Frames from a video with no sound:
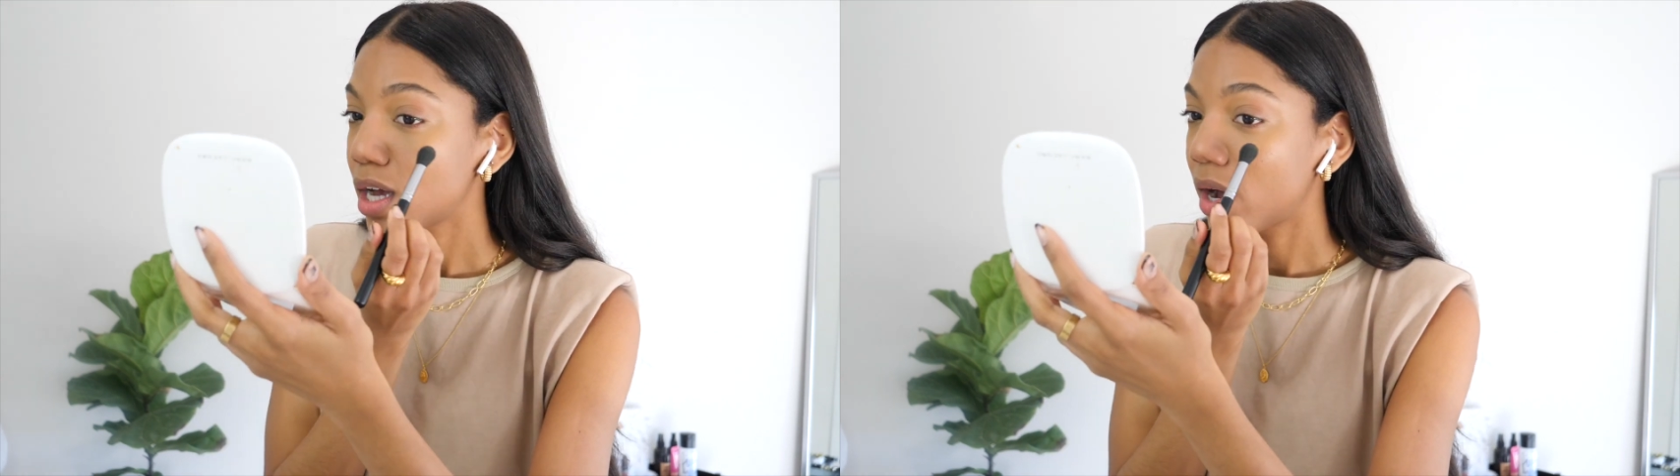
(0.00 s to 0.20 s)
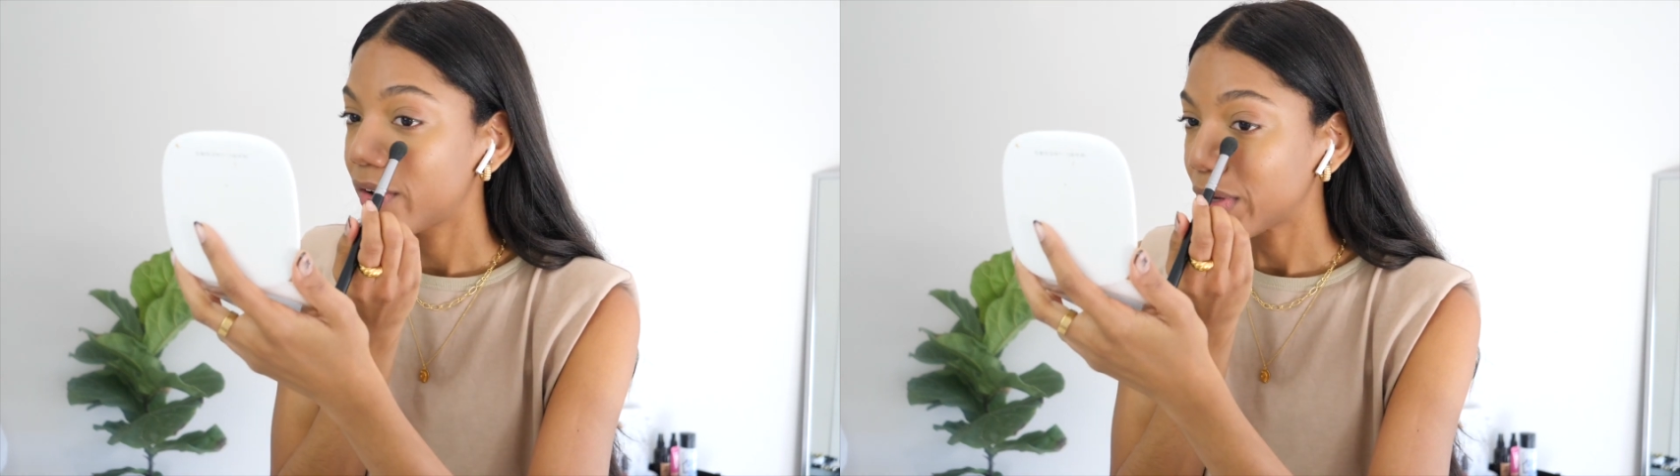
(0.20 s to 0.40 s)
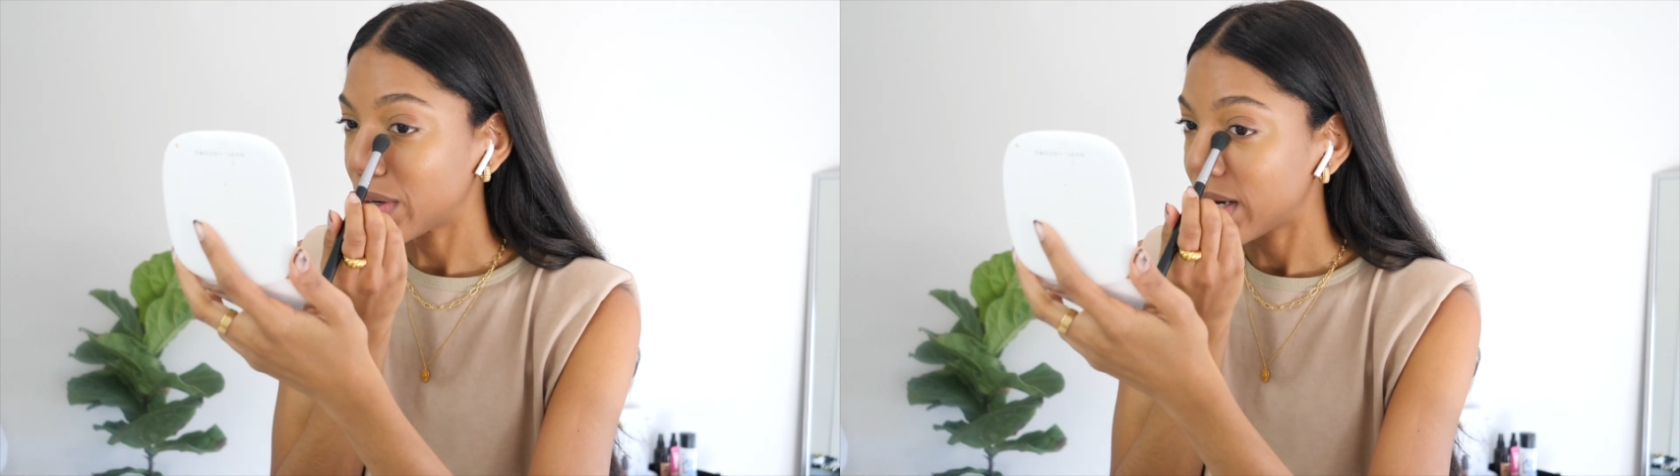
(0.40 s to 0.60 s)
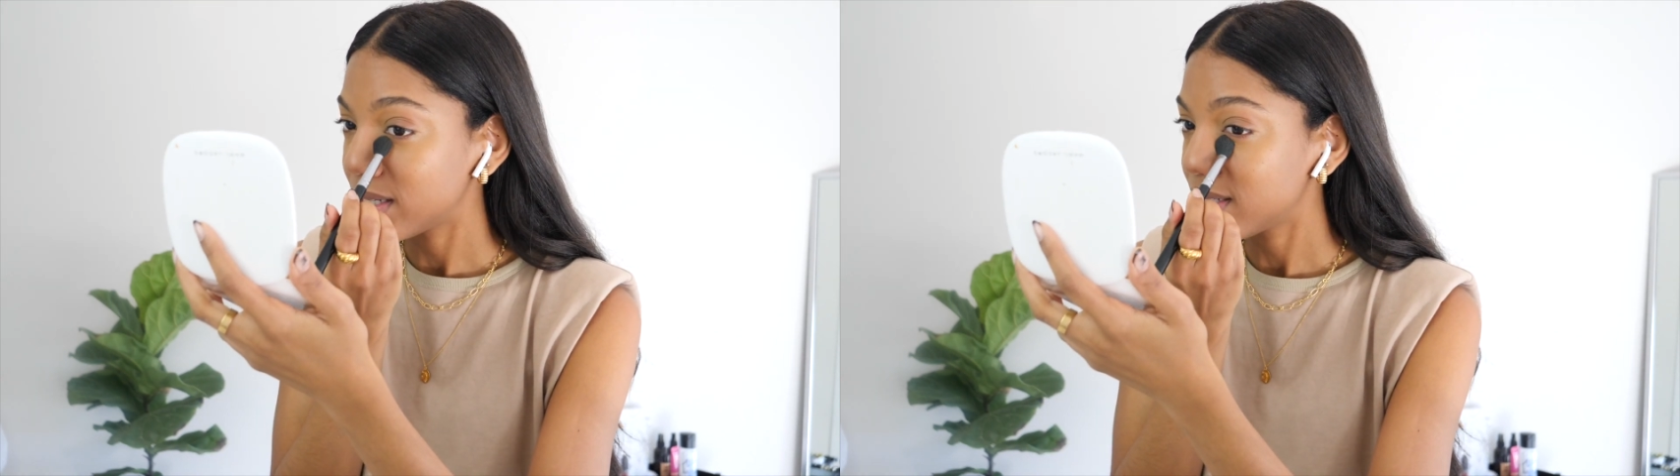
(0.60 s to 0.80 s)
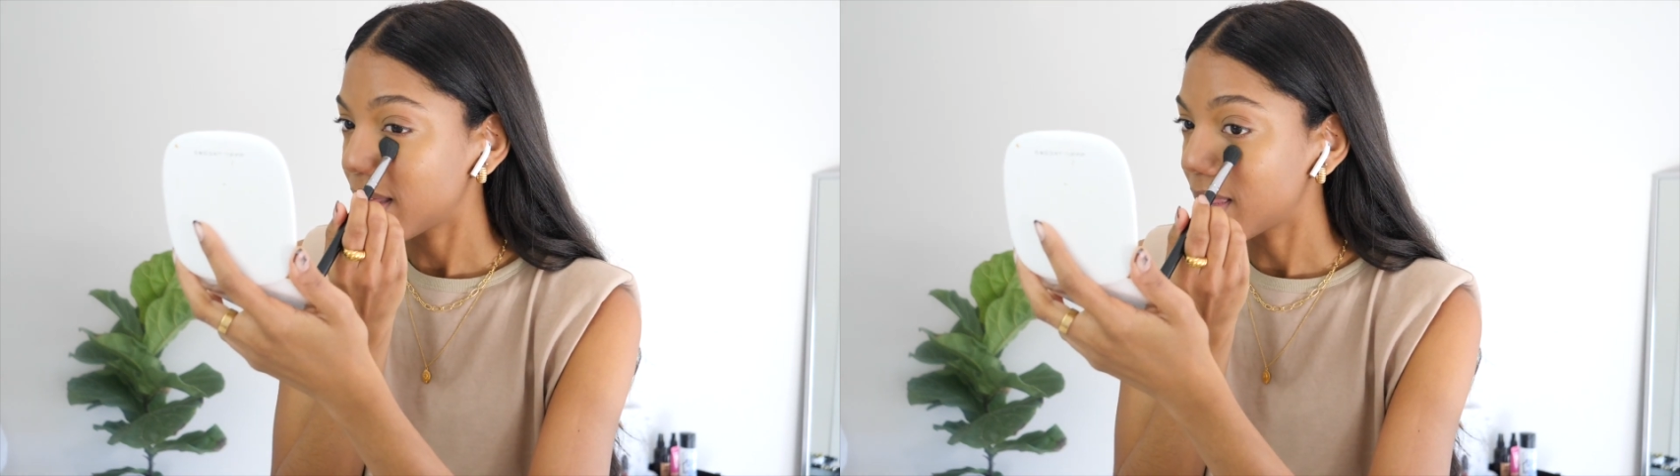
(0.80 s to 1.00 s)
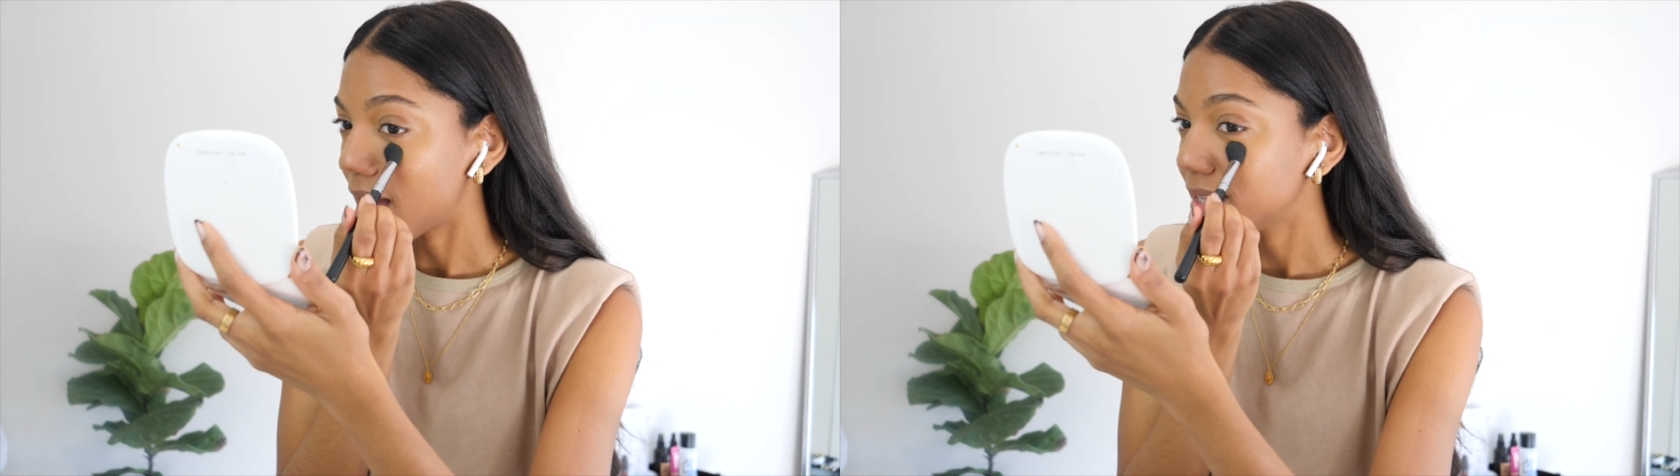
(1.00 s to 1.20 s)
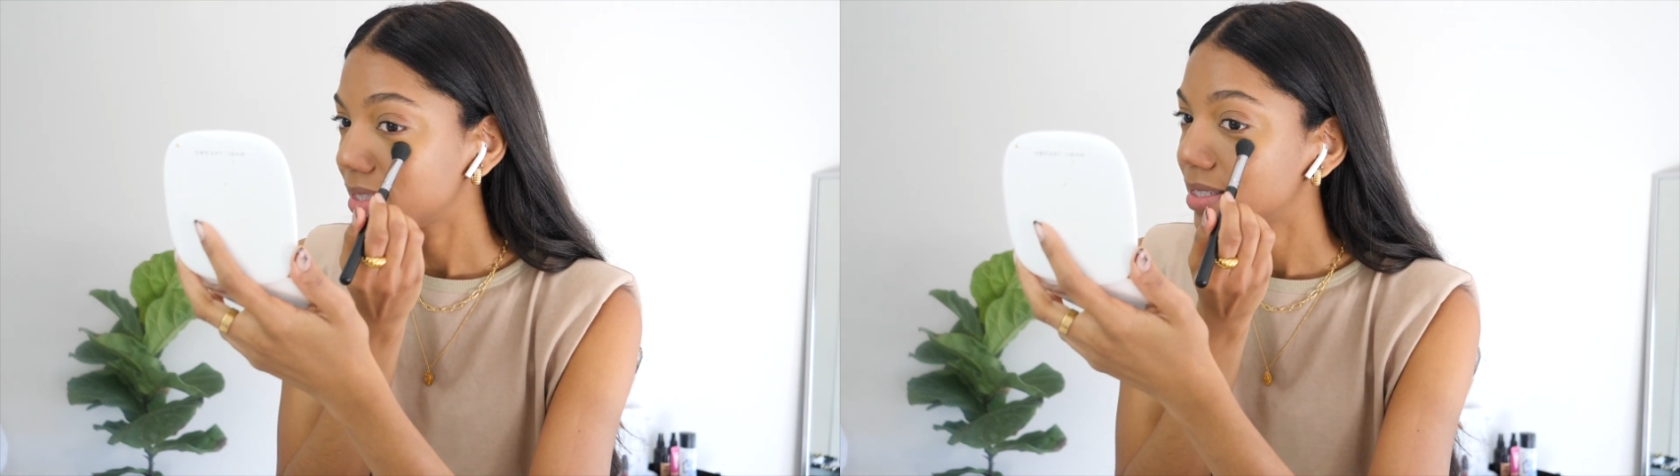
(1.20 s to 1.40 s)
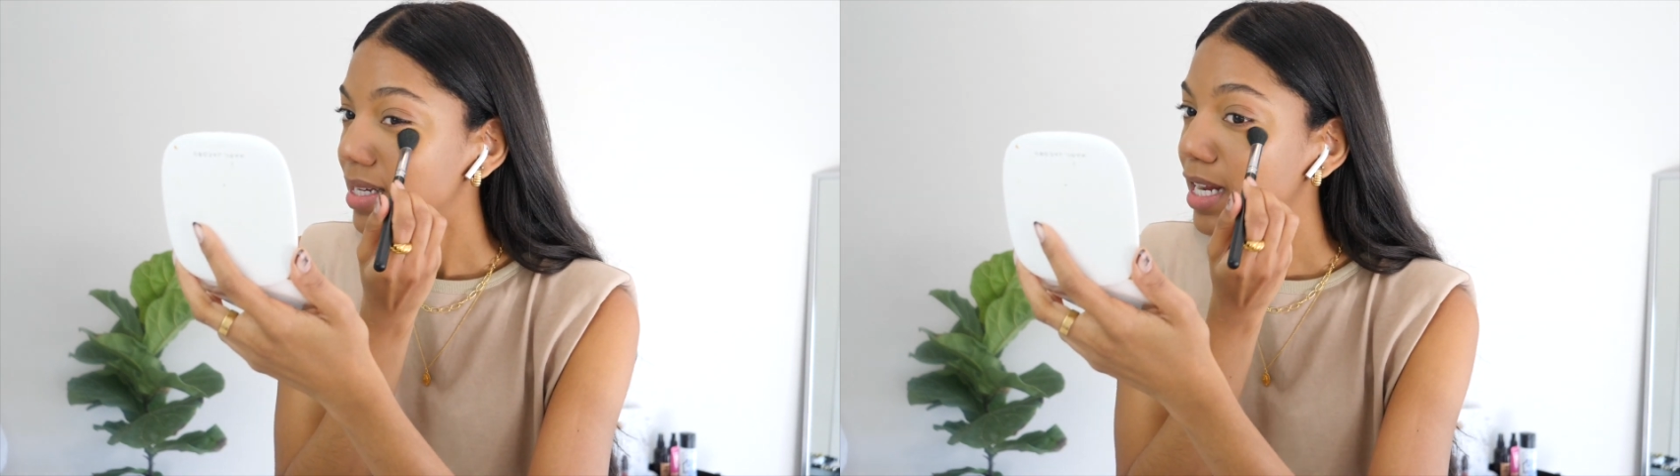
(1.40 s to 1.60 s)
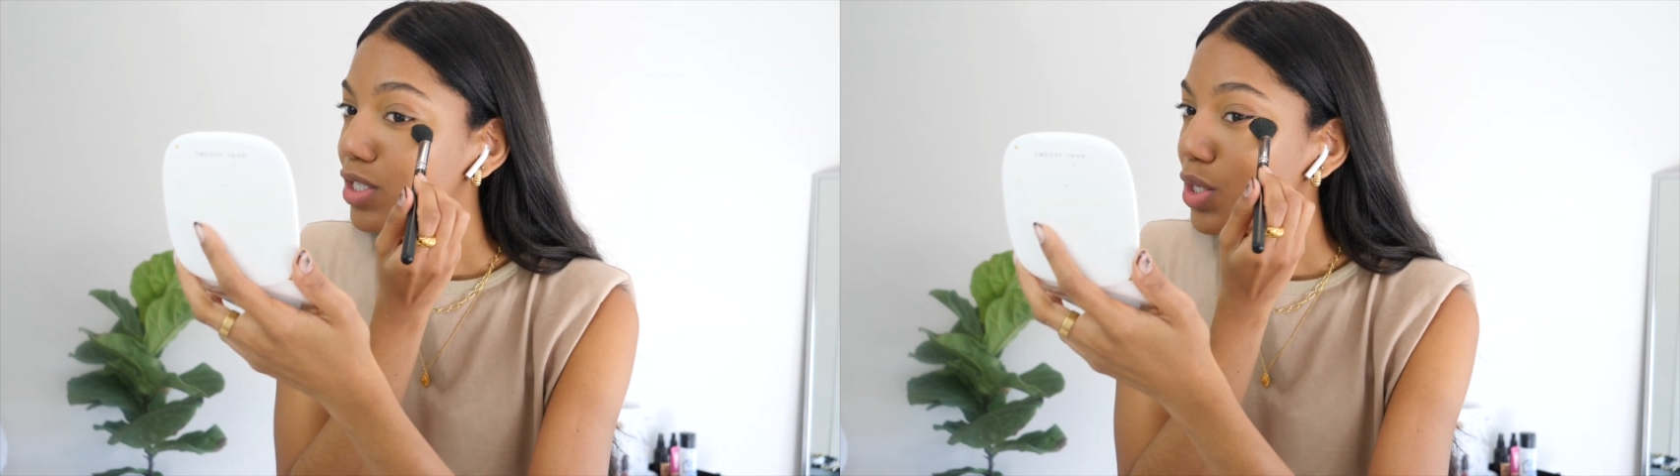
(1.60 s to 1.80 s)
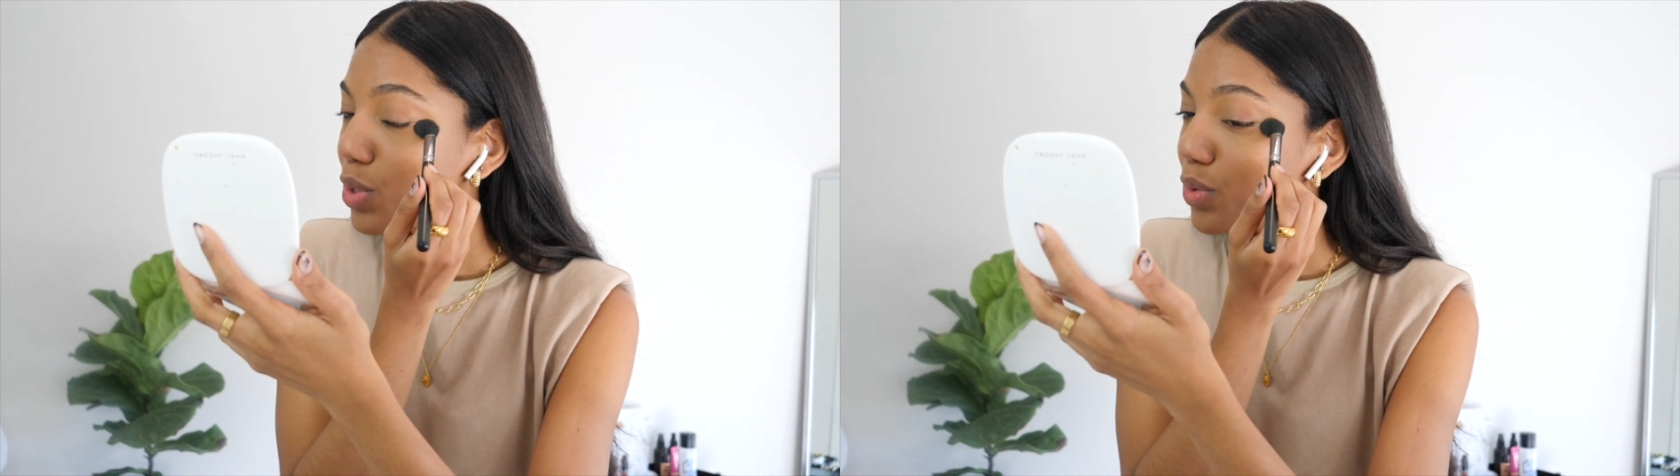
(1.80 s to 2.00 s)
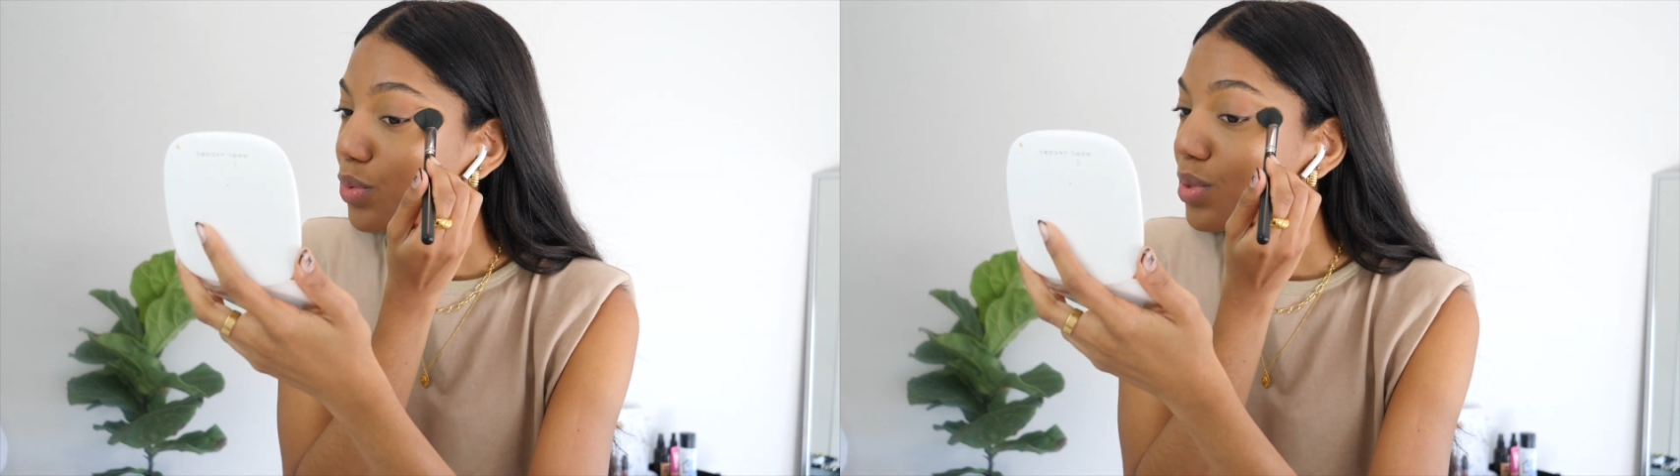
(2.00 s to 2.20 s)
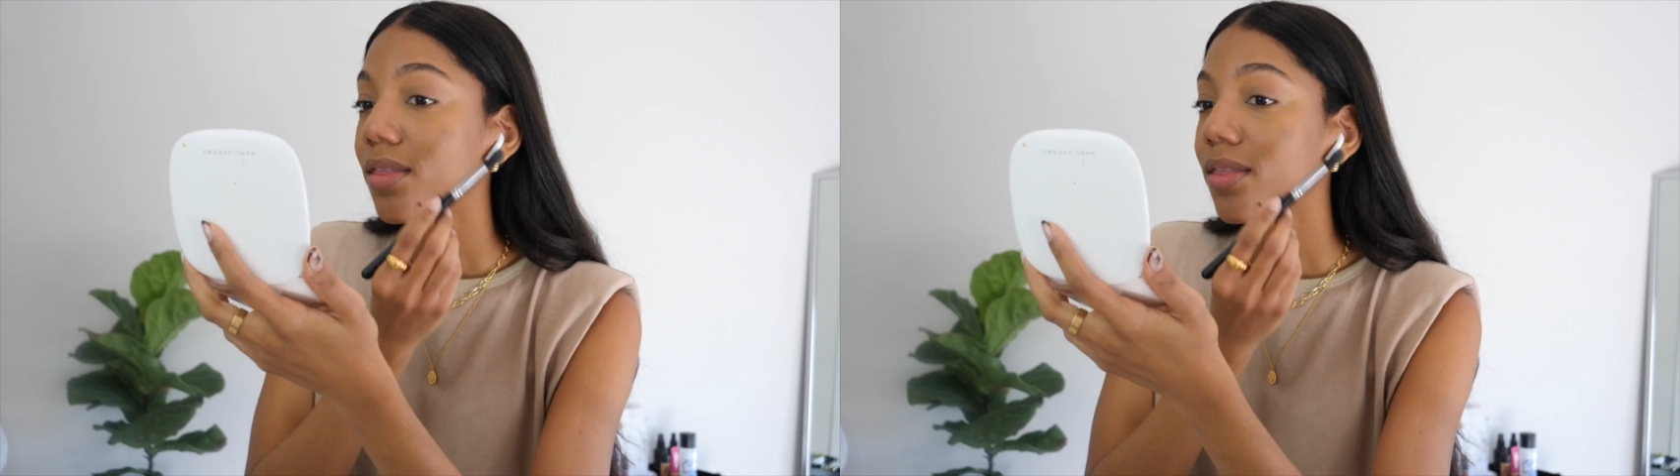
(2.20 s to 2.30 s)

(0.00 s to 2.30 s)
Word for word: So if you're into that, stay tuned.